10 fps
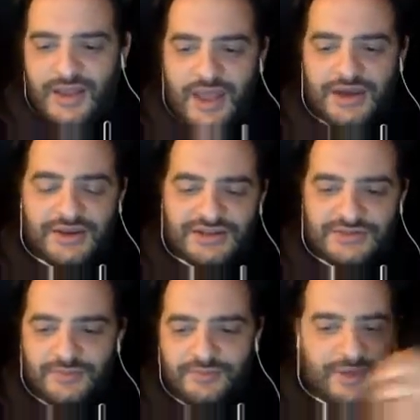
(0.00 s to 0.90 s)
didn't
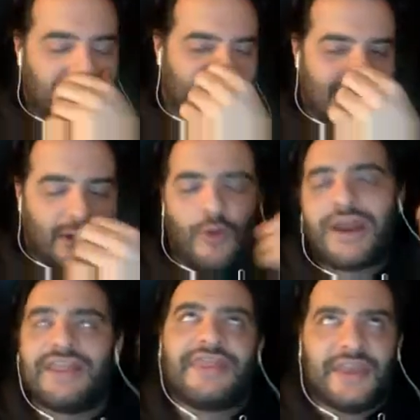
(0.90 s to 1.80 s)
expect that, or
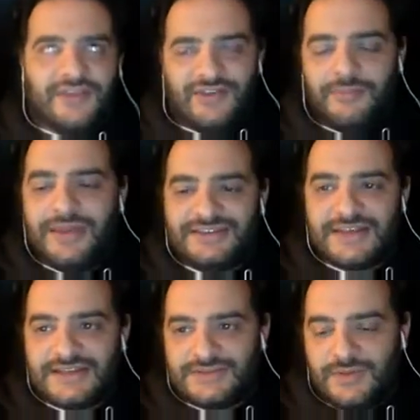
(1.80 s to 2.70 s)
I didn't think of it. It makes
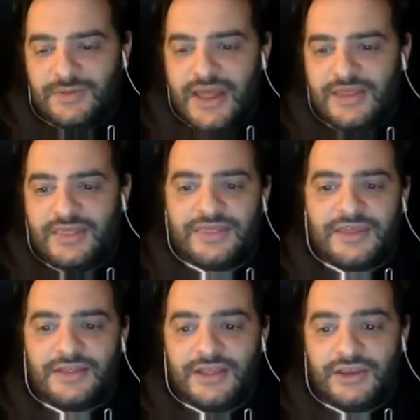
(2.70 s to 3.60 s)
sense to me, but I didn't
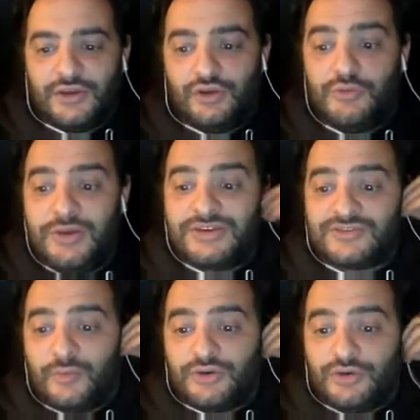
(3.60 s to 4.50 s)
think like you pick
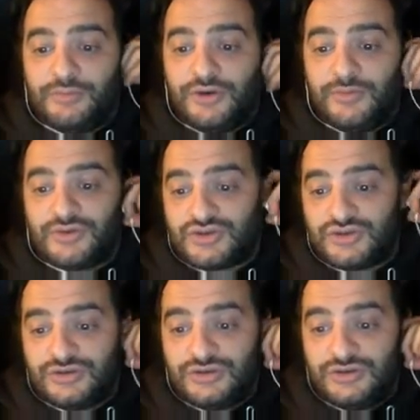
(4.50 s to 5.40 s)
someone, you're pretty
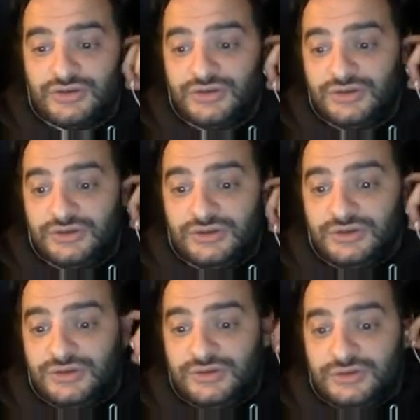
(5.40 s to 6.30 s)
much
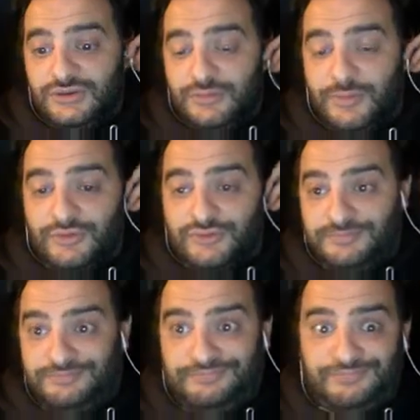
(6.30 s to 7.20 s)

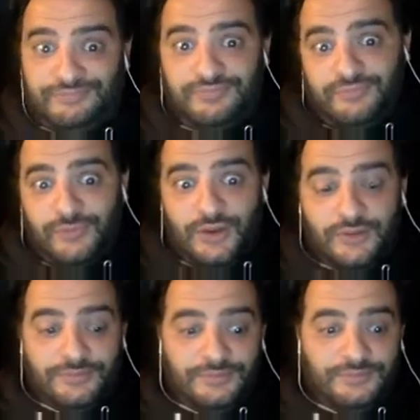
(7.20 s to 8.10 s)
you
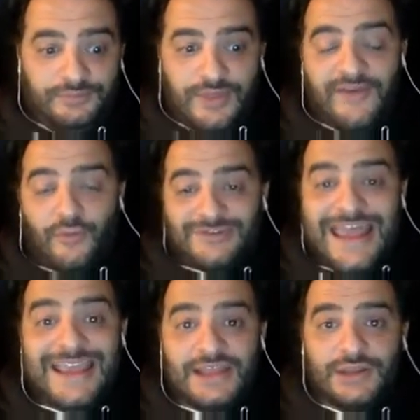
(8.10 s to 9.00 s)
know everyone's
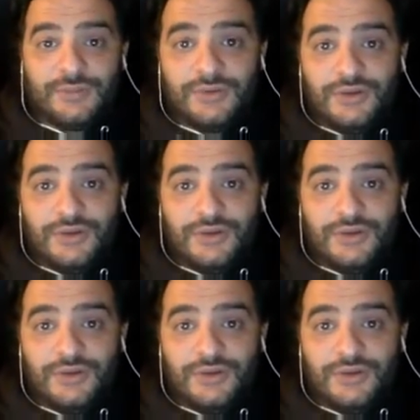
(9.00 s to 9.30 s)
taking them.